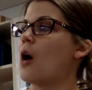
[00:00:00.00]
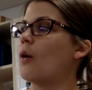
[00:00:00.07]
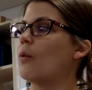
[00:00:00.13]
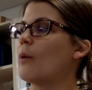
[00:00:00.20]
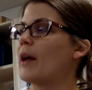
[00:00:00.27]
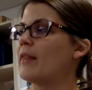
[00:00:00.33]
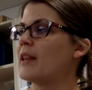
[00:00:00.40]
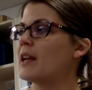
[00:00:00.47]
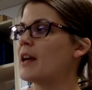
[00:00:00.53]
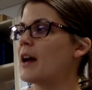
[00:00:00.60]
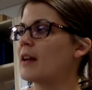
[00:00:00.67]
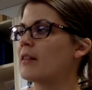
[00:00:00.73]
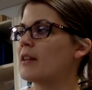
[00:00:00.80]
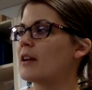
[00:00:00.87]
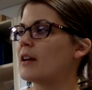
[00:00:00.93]
When they
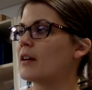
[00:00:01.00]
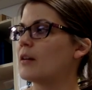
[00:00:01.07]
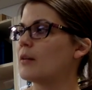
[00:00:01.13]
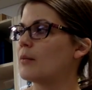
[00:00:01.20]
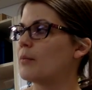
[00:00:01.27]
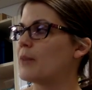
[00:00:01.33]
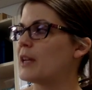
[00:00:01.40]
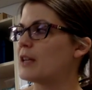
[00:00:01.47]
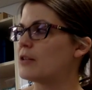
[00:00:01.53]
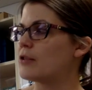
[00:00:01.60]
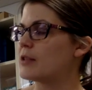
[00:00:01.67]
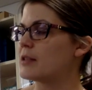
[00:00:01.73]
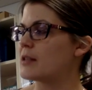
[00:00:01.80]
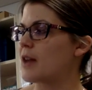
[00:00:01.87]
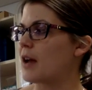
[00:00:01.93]
got there,
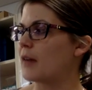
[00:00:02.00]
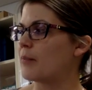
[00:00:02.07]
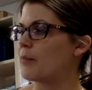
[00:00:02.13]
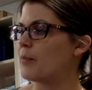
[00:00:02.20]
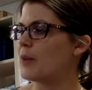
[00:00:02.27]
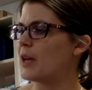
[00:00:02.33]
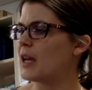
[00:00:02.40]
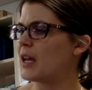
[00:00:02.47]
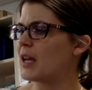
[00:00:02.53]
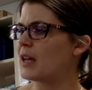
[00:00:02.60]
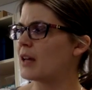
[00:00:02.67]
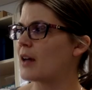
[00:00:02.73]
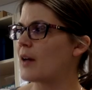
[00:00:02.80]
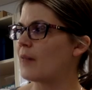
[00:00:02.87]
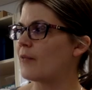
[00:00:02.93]
Beatrice saw a big,
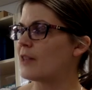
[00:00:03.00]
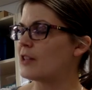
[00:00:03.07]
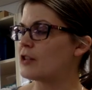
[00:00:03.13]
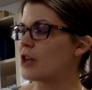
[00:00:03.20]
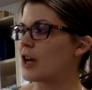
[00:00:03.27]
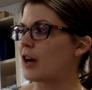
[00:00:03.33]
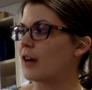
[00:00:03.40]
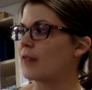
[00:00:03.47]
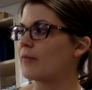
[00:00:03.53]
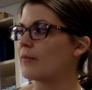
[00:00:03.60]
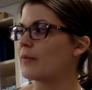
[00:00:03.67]
comfy chair.